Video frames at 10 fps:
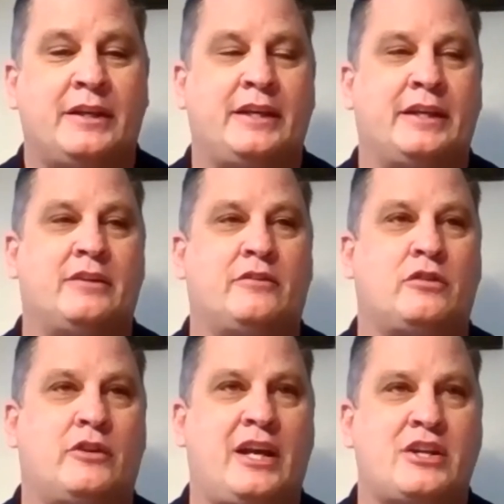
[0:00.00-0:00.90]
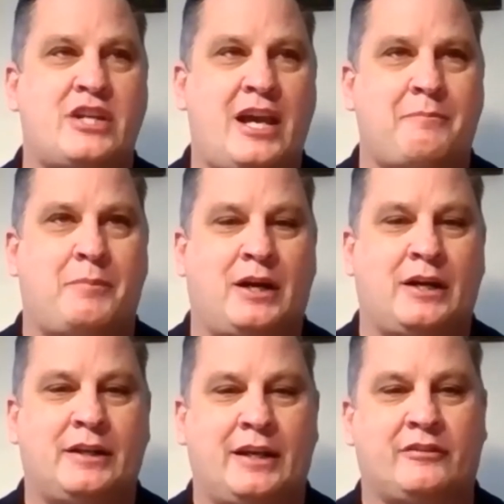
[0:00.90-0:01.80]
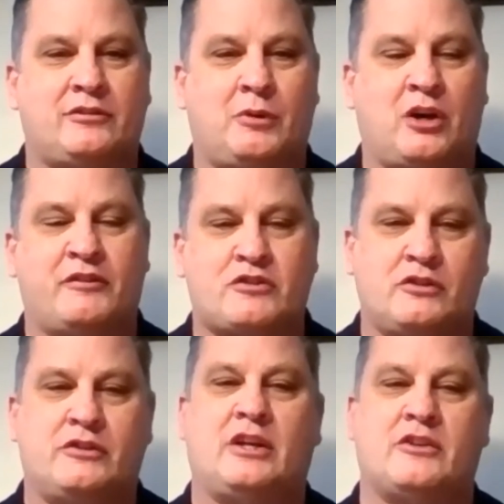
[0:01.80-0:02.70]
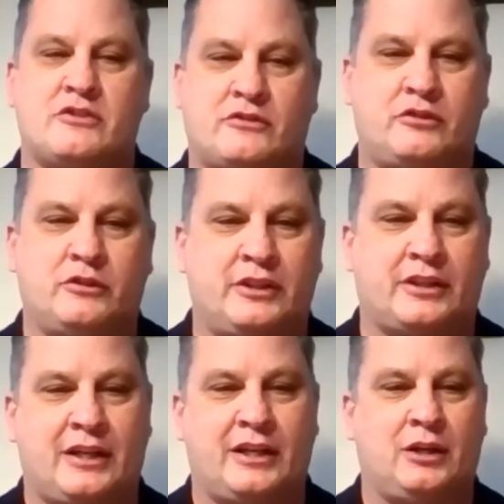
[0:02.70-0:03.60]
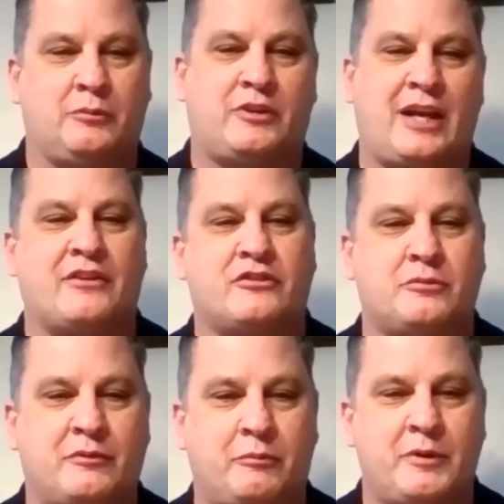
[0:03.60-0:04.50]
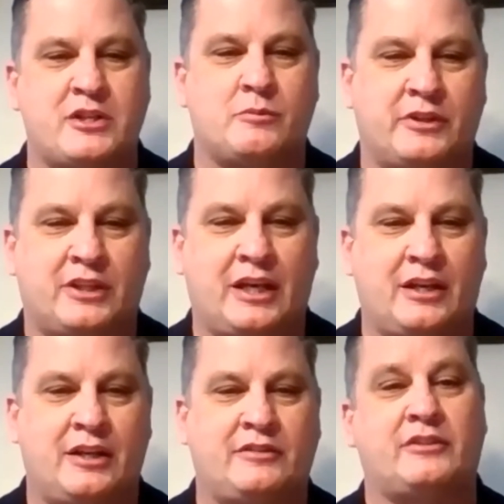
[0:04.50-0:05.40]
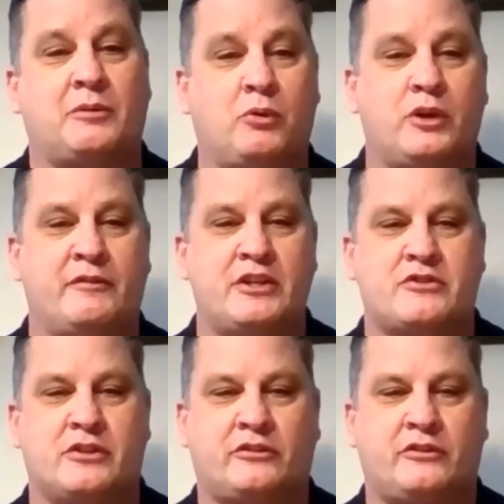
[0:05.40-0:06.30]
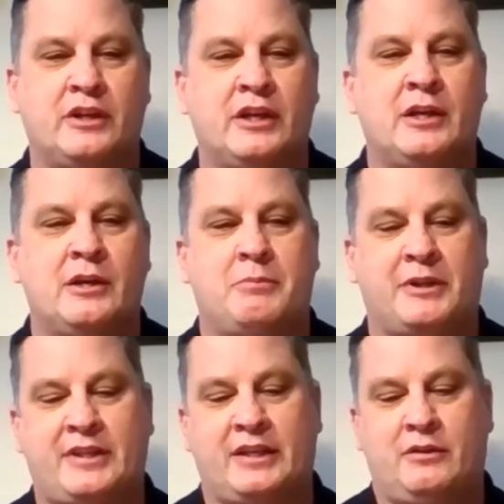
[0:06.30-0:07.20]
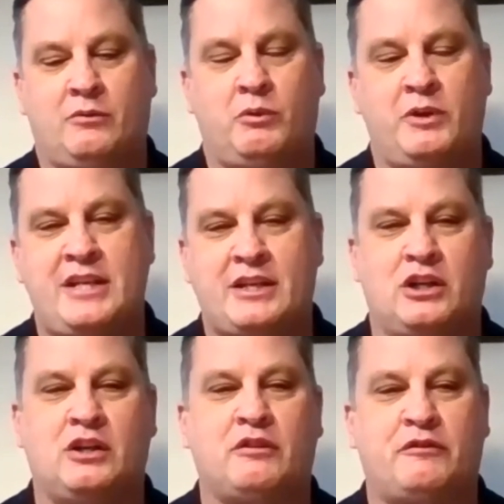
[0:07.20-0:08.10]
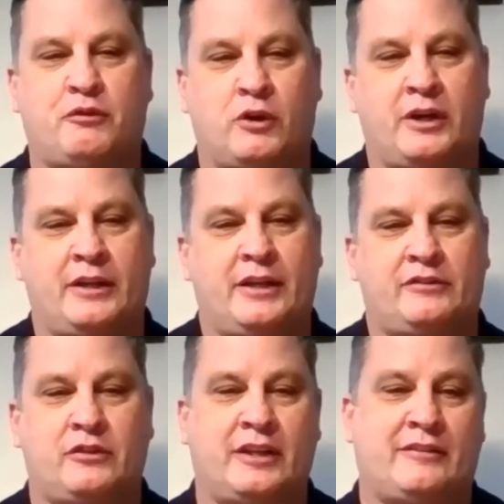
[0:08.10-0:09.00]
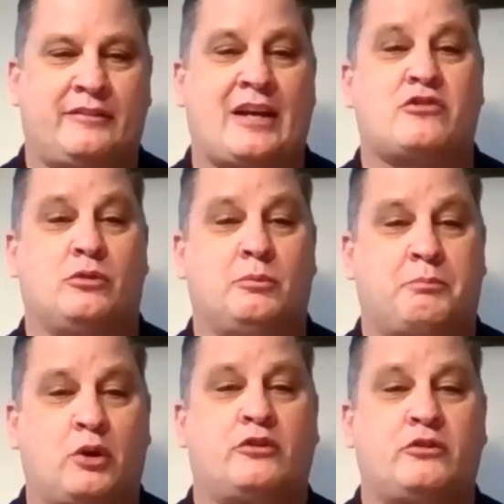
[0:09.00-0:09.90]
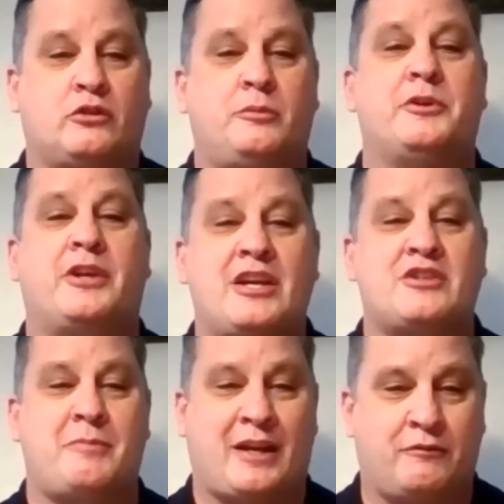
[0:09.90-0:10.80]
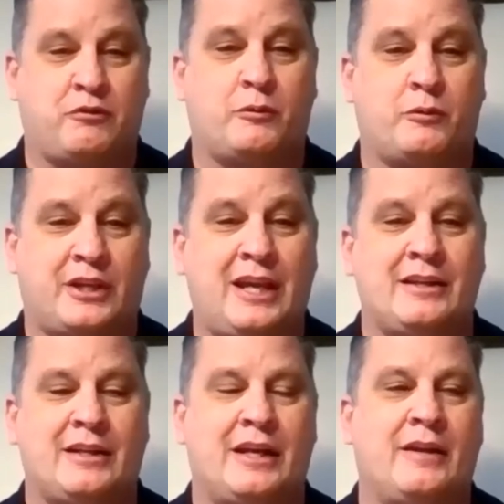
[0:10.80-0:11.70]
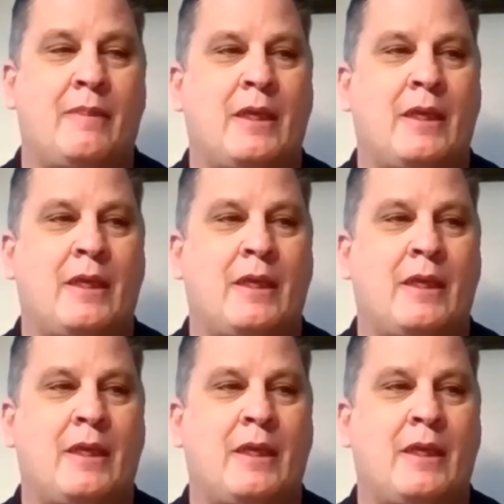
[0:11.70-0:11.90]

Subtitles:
And so that chatbot has some artificial intelligence to it, and it kind of helps gather some information from the candidates at their point of interest. But then we take over for it so that it's actual personal communication back and forth with the candidate.